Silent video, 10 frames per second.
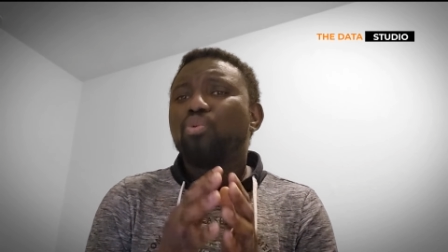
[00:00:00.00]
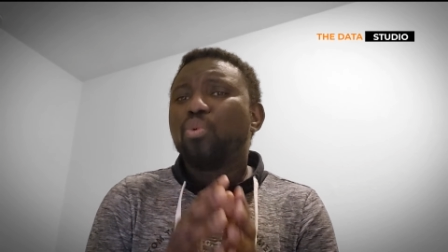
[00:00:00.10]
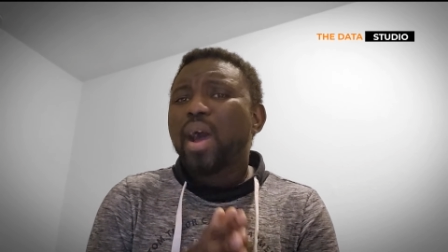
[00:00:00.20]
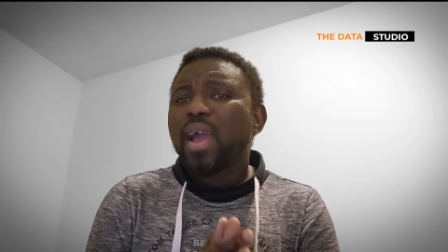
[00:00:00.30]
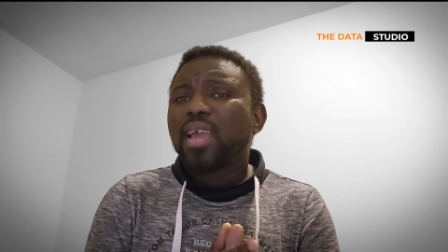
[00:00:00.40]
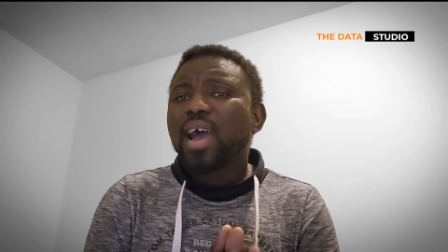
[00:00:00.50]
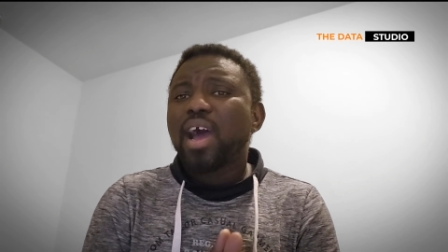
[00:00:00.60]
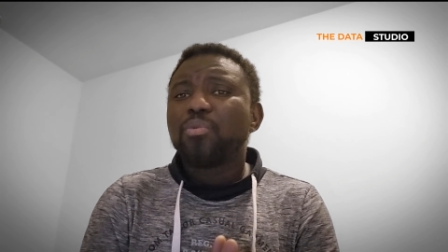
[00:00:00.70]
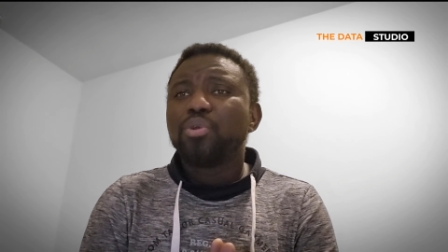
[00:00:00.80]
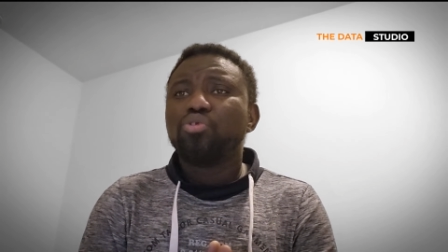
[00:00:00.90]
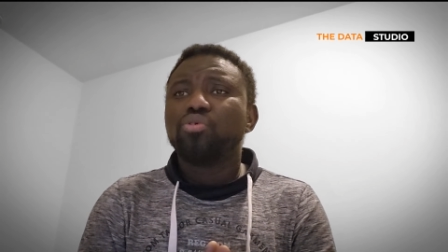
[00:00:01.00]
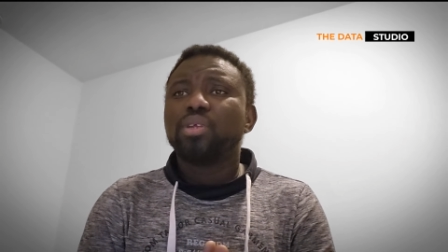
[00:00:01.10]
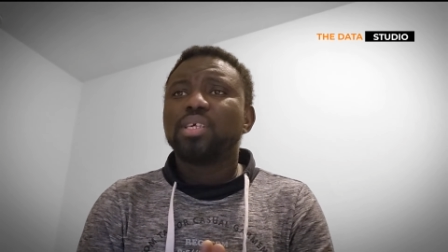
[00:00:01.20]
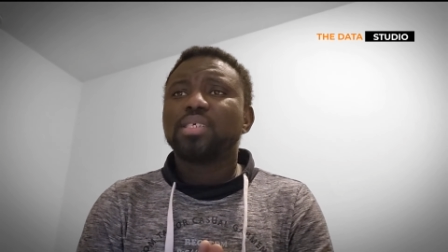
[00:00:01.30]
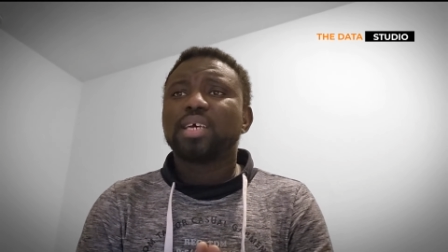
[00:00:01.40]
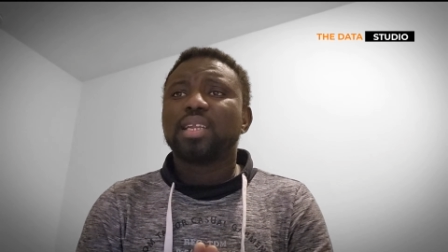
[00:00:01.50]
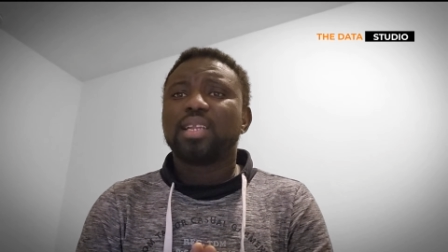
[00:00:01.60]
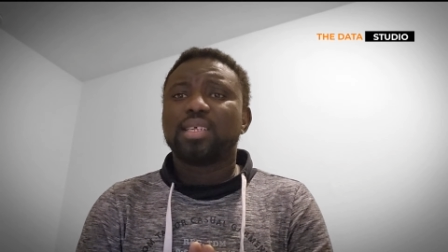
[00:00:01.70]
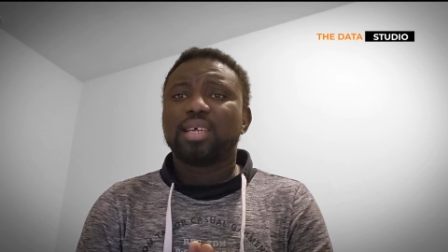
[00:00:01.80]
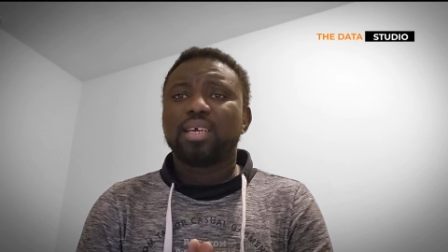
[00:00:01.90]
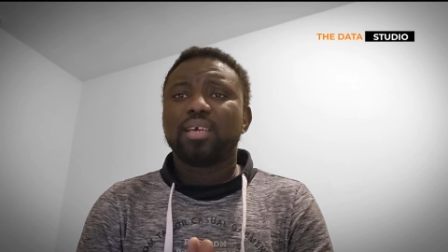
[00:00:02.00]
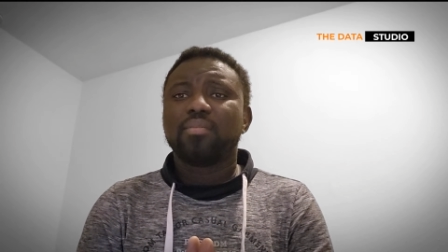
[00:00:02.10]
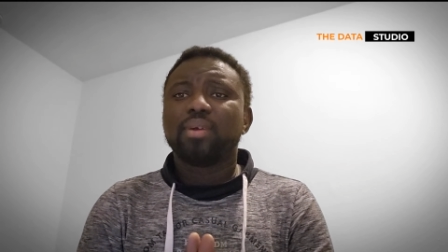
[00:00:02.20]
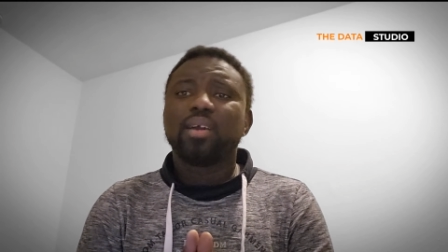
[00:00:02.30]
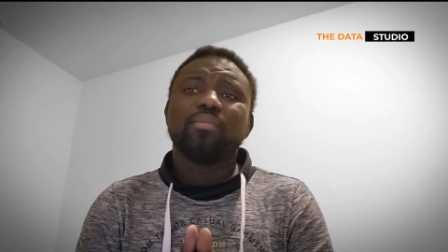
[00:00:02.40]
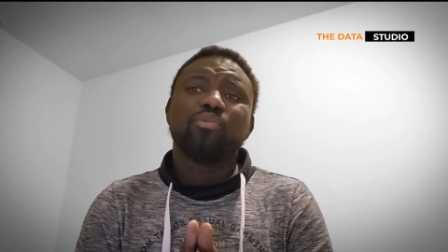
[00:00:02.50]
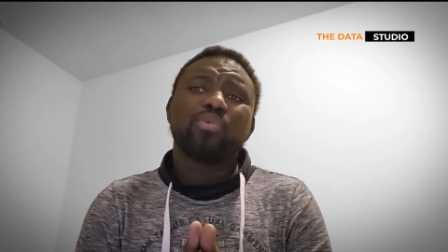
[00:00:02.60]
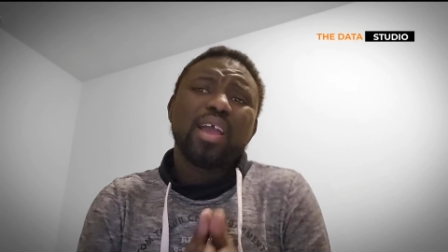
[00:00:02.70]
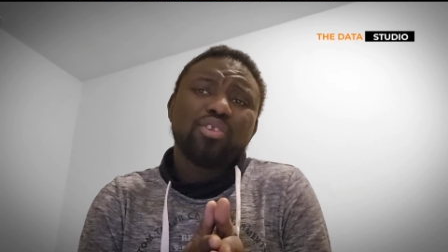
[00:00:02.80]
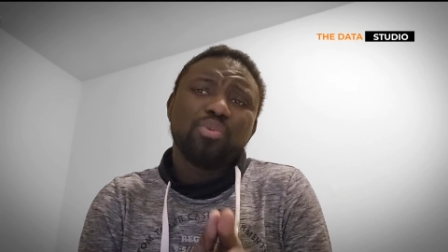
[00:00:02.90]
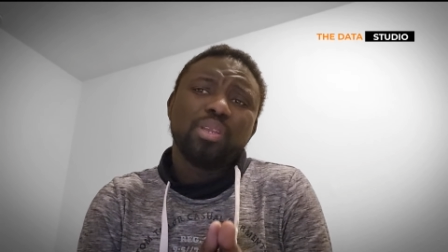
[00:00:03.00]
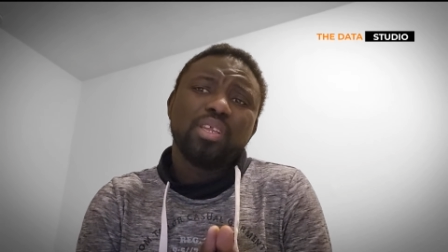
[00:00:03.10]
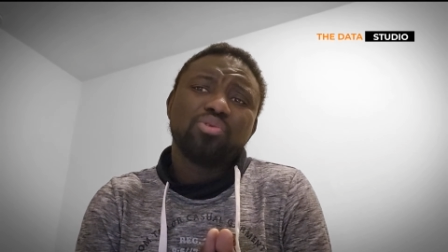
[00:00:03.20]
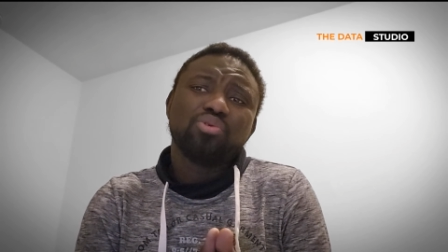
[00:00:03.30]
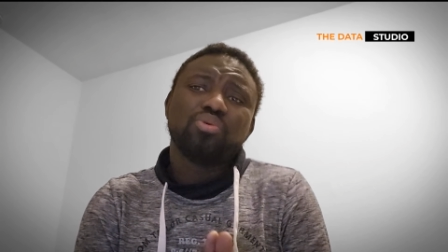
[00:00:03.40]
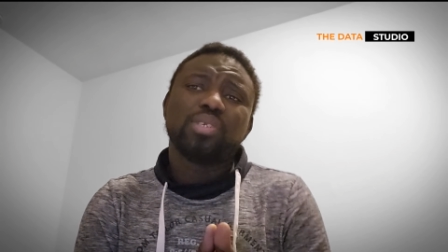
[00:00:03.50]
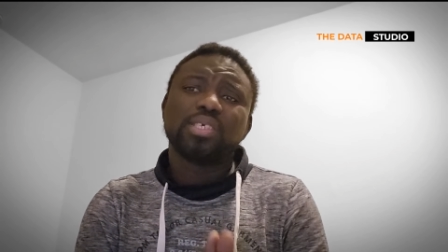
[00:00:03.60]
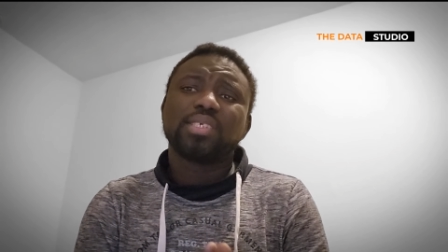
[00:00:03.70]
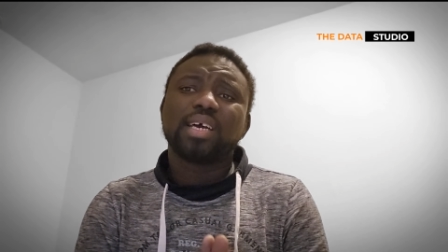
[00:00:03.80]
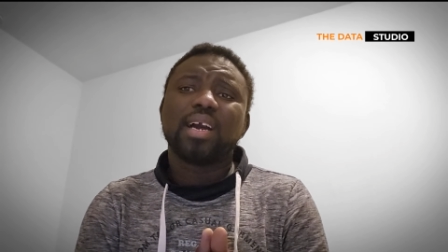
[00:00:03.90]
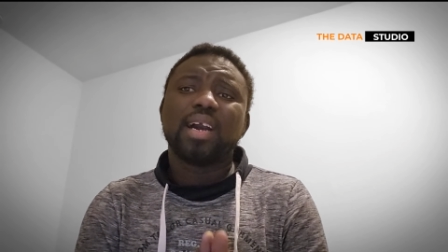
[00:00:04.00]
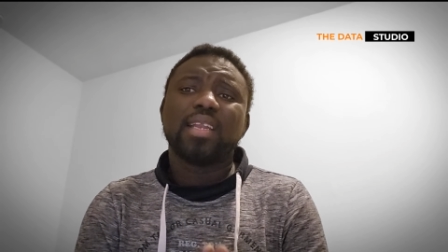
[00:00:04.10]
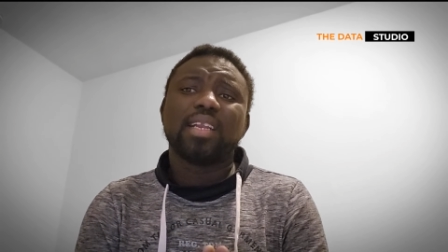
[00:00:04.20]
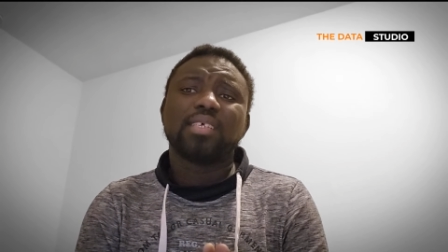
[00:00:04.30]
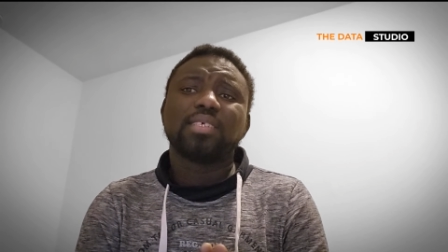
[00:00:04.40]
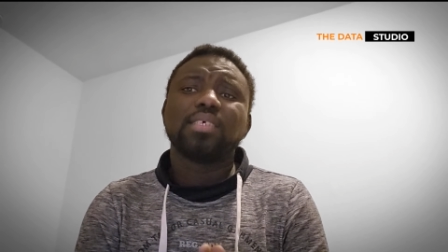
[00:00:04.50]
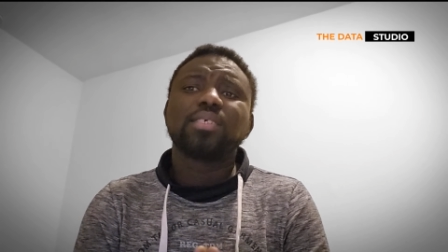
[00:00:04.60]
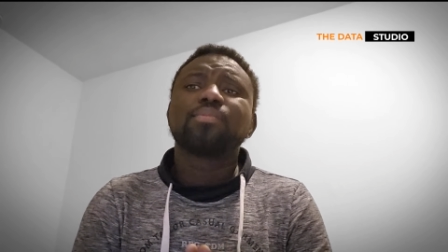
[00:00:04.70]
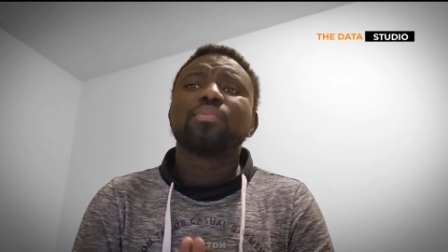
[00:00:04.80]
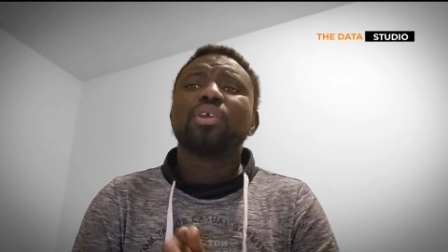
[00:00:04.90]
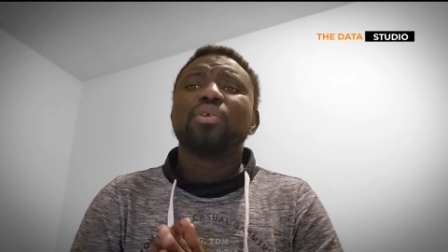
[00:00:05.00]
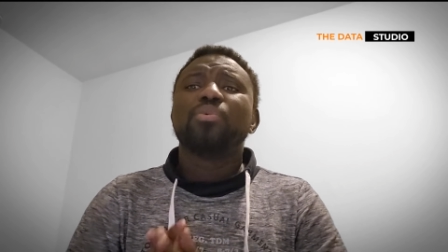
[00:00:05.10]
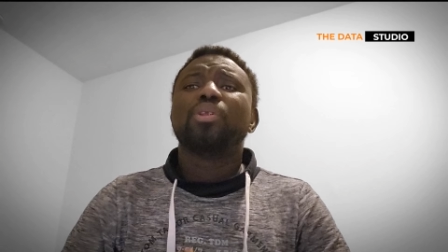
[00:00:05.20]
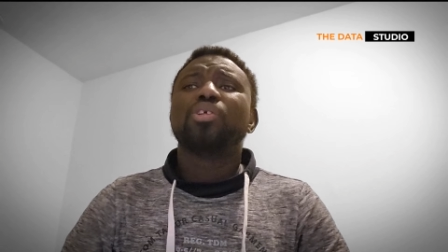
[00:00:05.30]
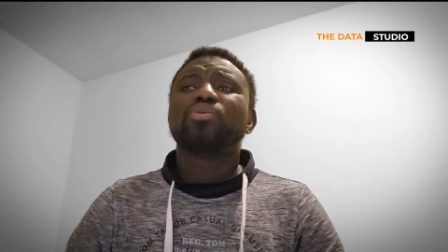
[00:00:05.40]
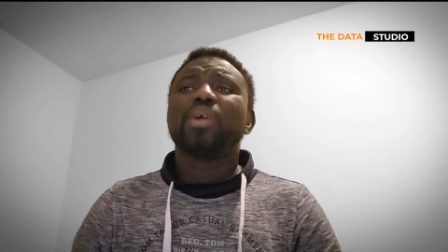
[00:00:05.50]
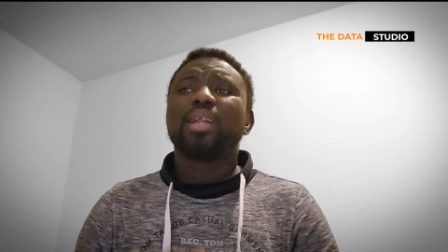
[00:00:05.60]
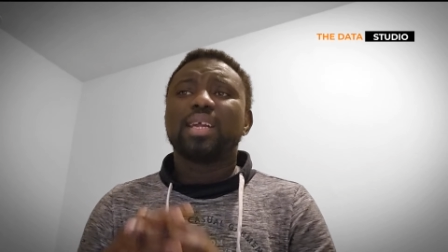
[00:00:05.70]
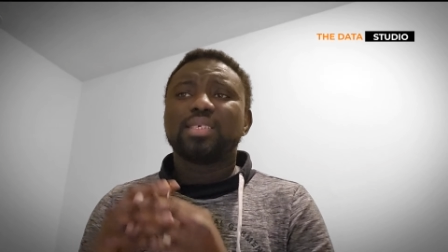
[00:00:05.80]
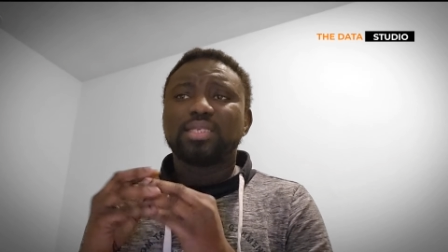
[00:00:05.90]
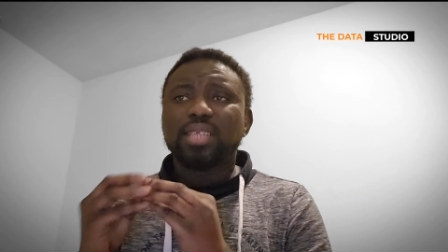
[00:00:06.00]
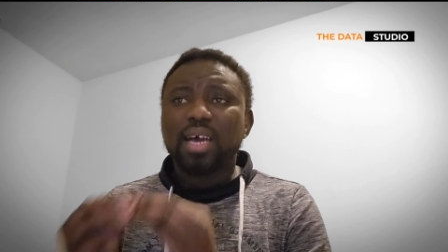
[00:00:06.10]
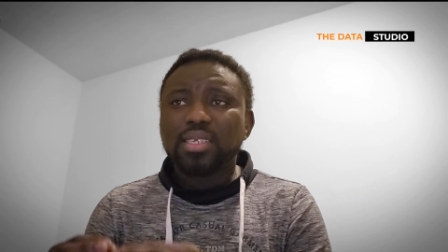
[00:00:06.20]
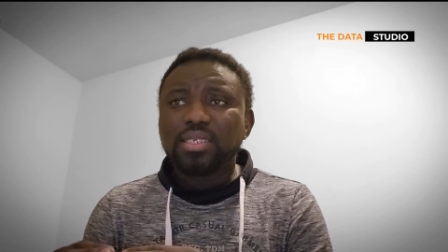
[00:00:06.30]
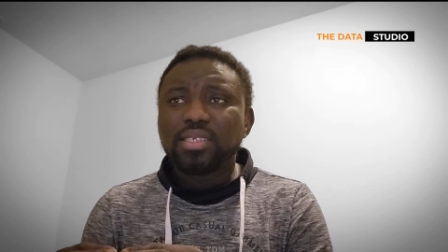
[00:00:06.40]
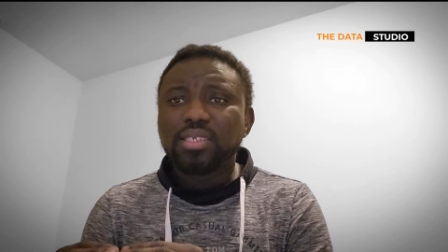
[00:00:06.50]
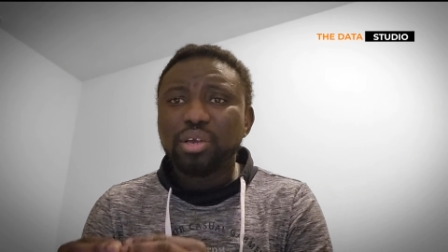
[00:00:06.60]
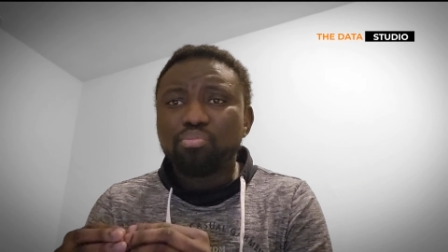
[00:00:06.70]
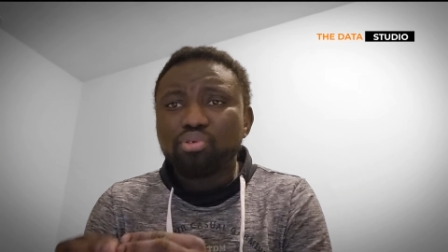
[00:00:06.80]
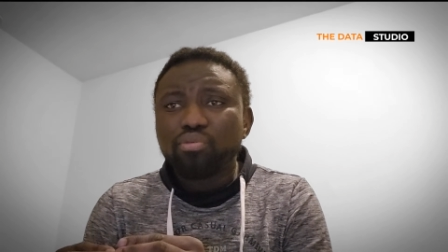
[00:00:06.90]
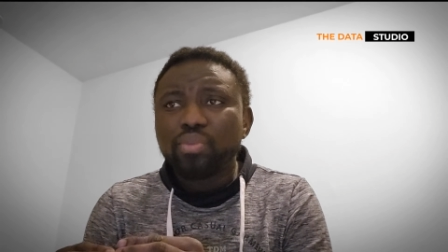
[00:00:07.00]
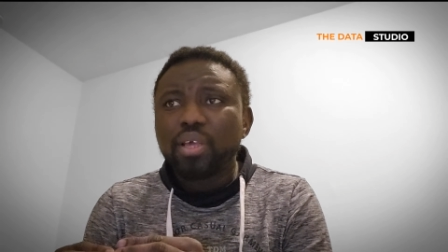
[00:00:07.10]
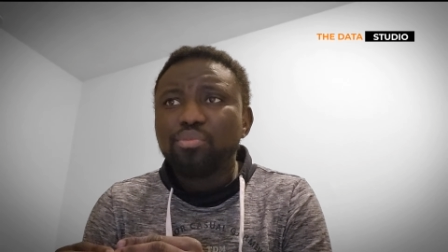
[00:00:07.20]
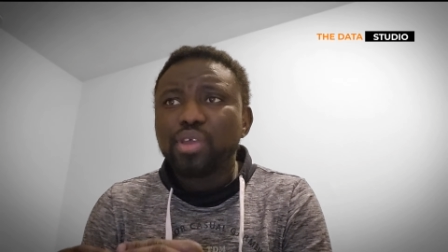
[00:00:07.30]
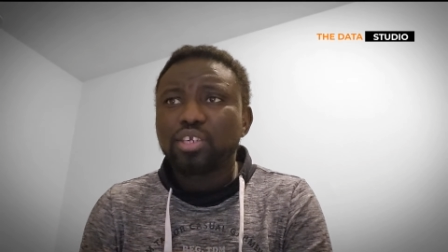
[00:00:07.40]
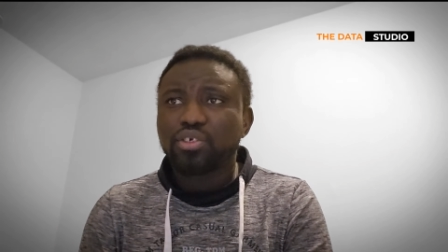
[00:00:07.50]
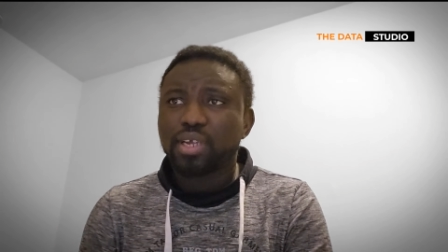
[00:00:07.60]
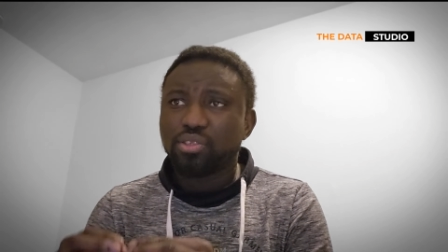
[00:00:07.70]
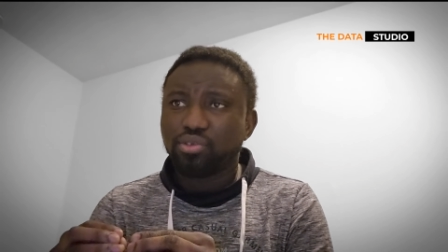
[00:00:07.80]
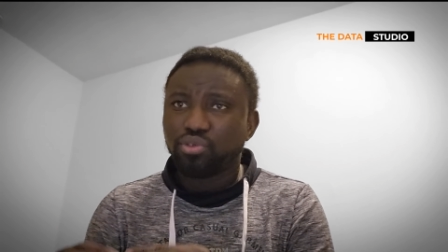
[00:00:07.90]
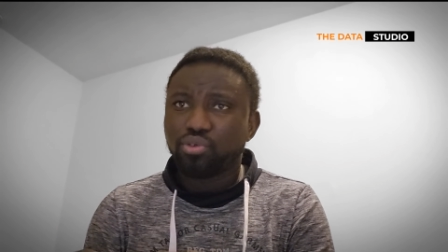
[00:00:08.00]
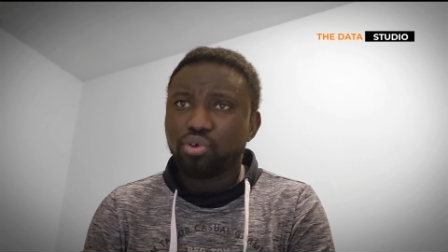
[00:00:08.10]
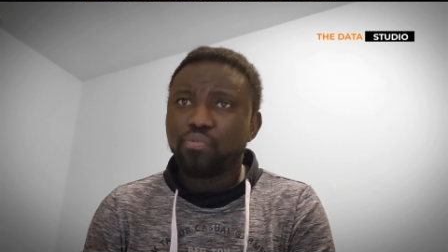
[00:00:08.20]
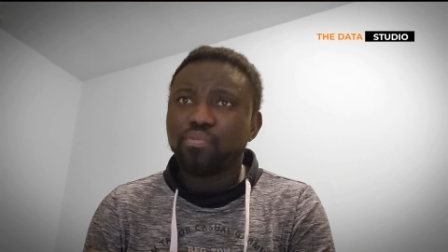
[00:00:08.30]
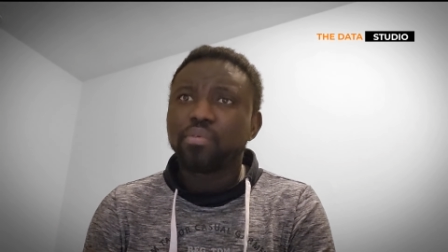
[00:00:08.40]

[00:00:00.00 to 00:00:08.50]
Why are we doing this, and why do we need to do this analysis? We need to understand the problem you are trying to solve.